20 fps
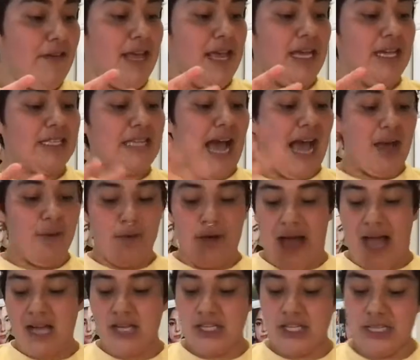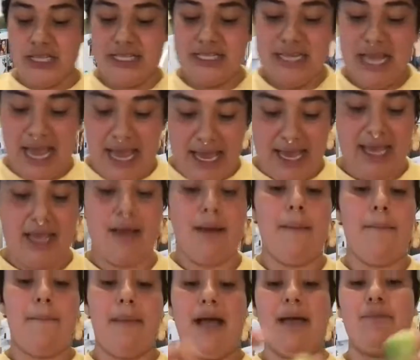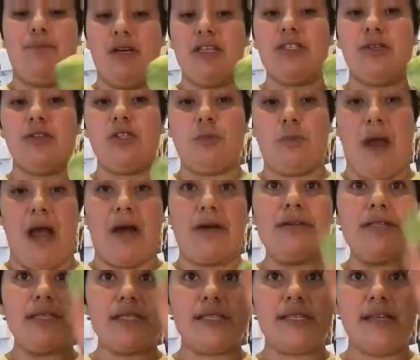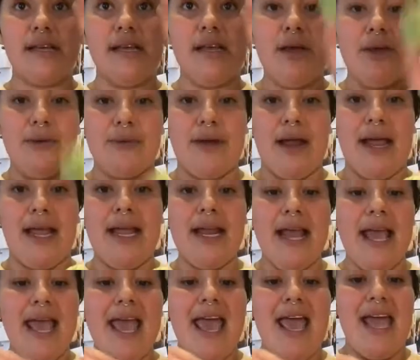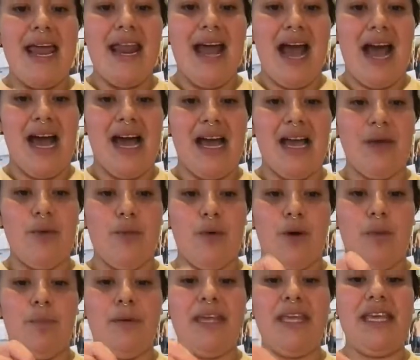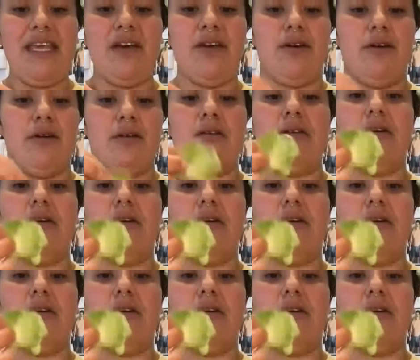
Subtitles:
is I will actually take my Brussels sprouts, right? And I will peel